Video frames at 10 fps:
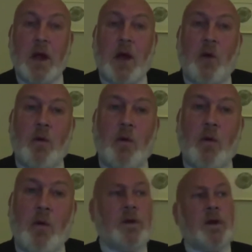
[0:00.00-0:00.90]
Well,
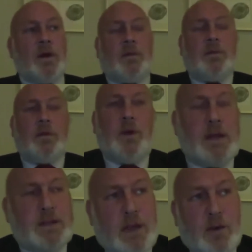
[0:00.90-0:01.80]
I
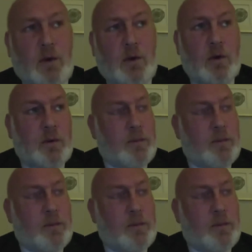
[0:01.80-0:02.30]
say no.